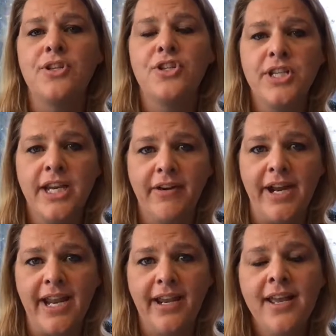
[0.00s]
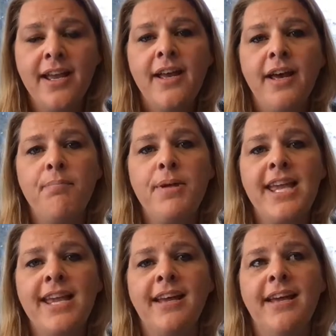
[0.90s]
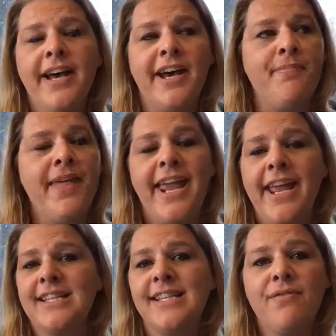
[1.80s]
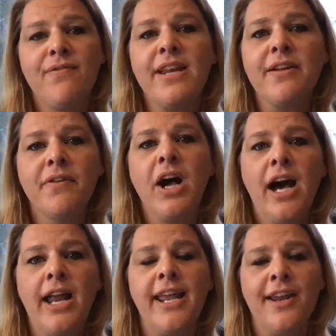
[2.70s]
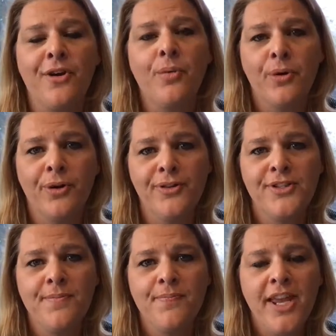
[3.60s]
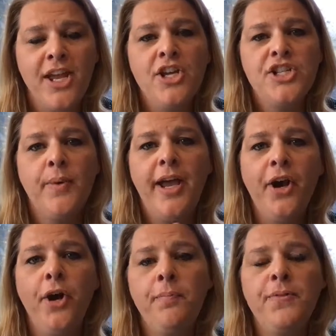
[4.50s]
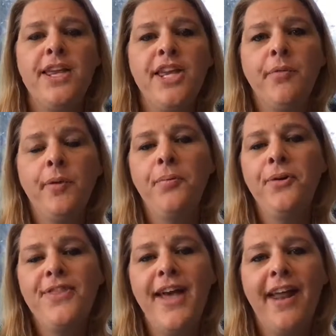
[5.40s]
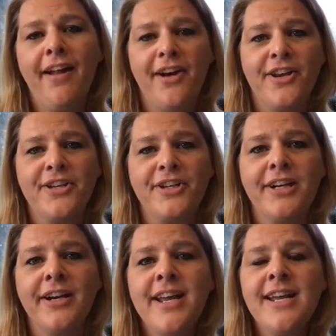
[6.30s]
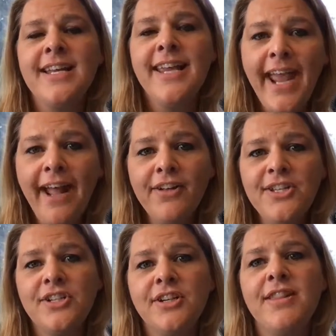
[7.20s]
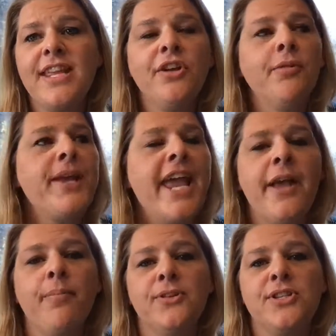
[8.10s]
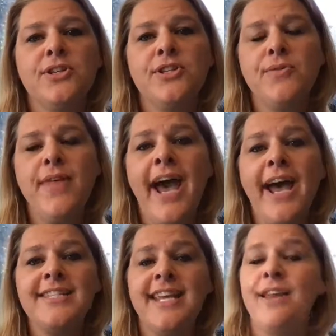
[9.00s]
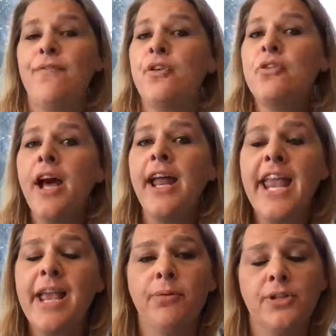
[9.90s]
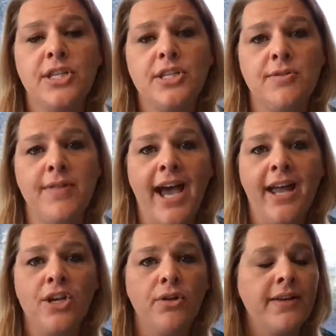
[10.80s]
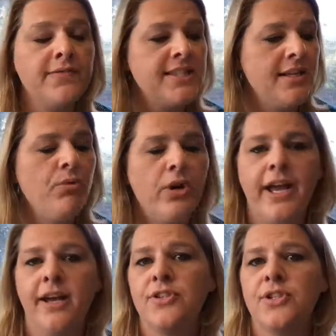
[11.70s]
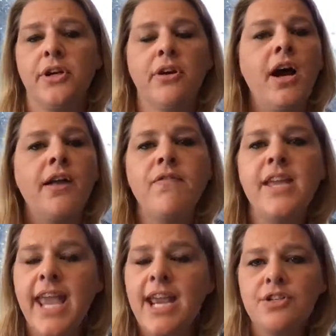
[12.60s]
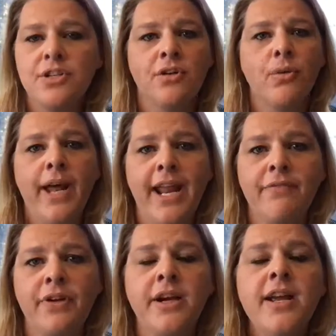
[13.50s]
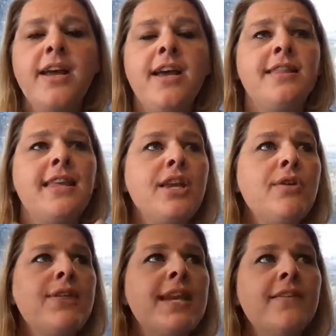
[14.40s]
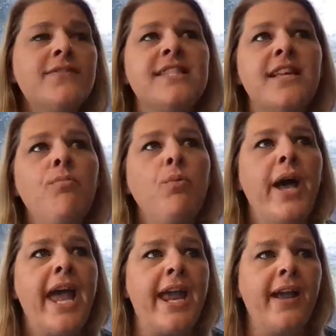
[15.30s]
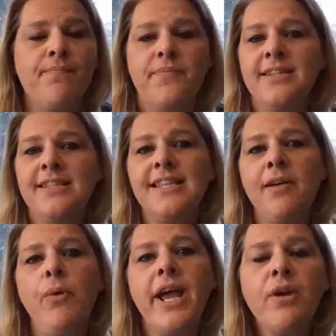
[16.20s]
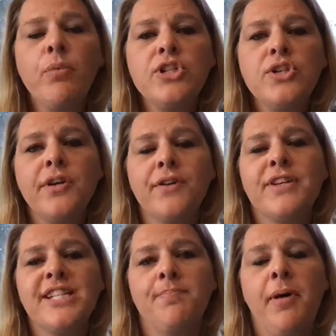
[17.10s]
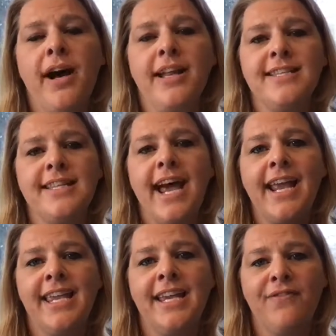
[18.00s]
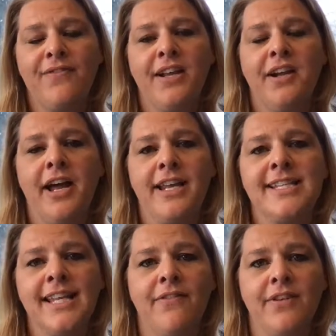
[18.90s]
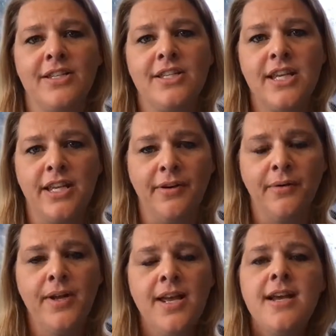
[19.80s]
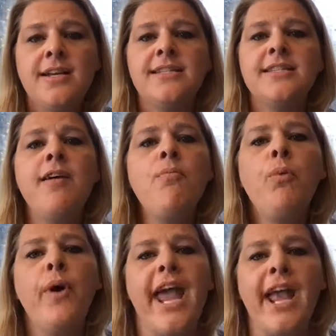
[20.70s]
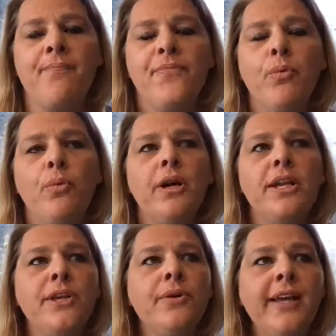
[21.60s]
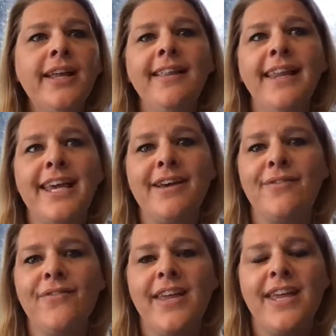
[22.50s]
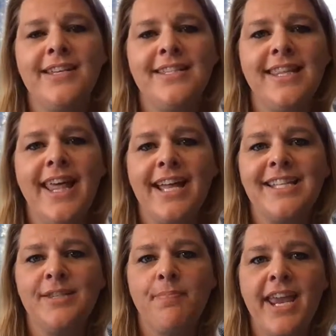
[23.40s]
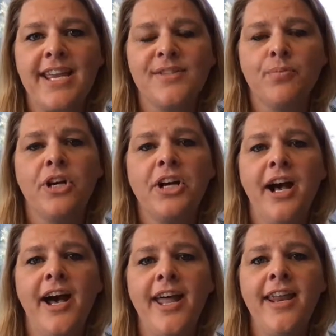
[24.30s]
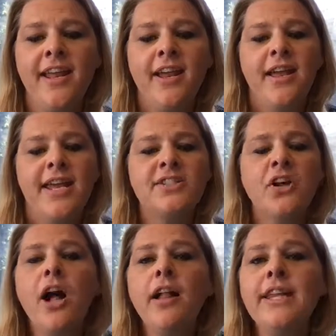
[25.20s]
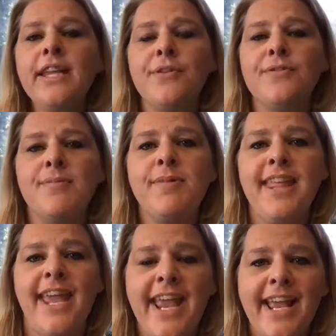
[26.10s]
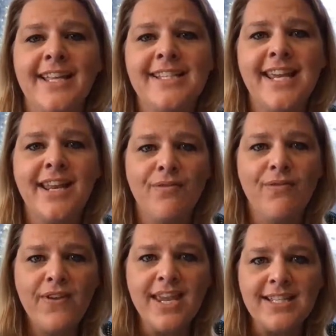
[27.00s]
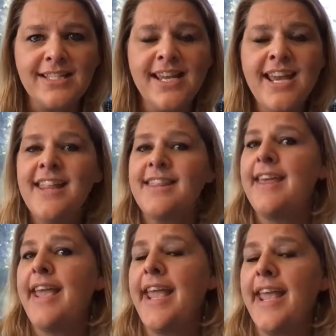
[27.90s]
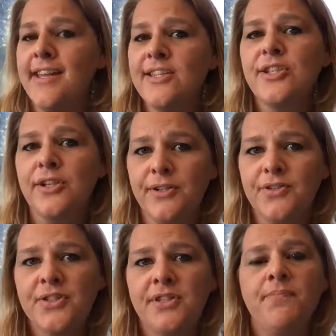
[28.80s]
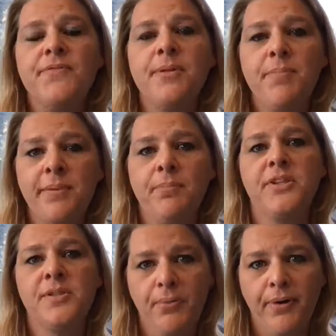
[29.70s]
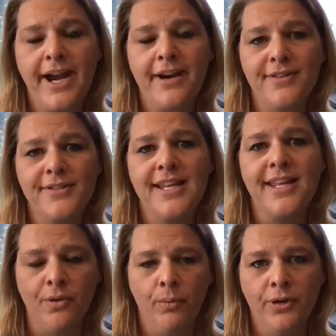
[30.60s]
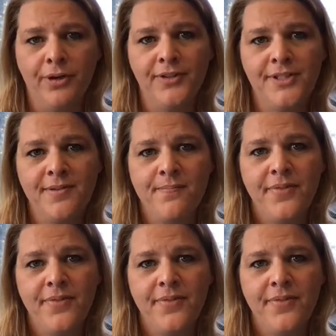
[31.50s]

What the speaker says: and sharing, being the hands and feet of God in our world. So I hope that you will put that on your calendar, that you'll be able to do that. And if you're not able to do that and you live somewhere else or you're on vacation or whatever, that you think of some way in which you can respond to that gift that God has given to you. Some way where you can live into that space where God is calling you to be the hands and feet that answers to people's prayers in the world.